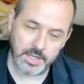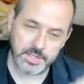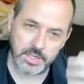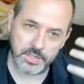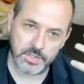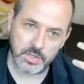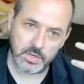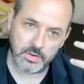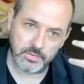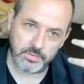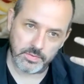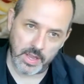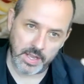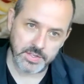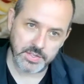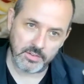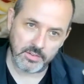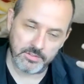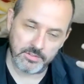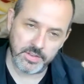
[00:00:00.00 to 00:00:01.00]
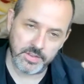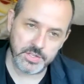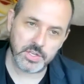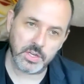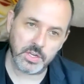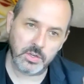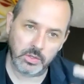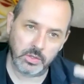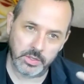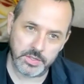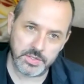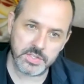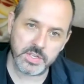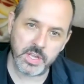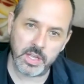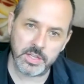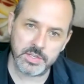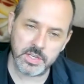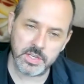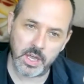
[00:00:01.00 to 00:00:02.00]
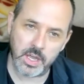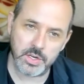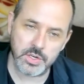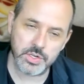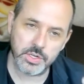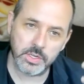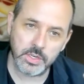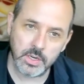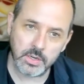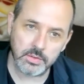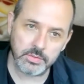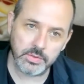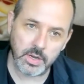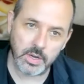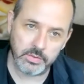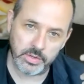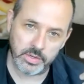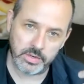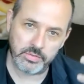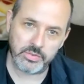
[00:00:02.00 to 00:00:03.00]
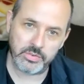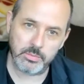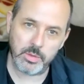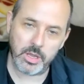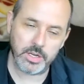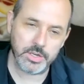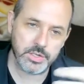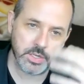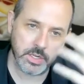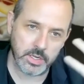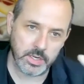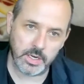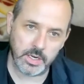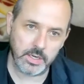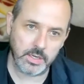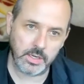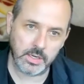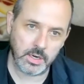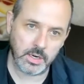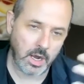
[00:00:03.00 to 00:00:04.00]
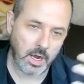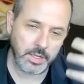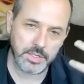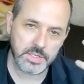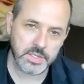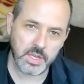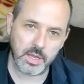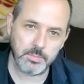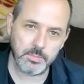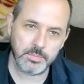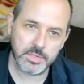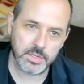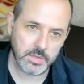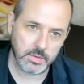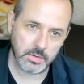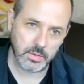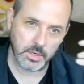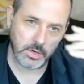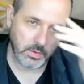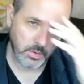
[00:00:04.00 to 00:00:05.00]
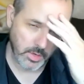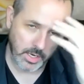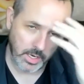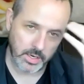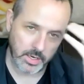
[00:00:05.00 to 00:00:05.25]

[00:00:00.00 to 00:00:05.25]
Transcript: as a physical instantiation of information and concepts and,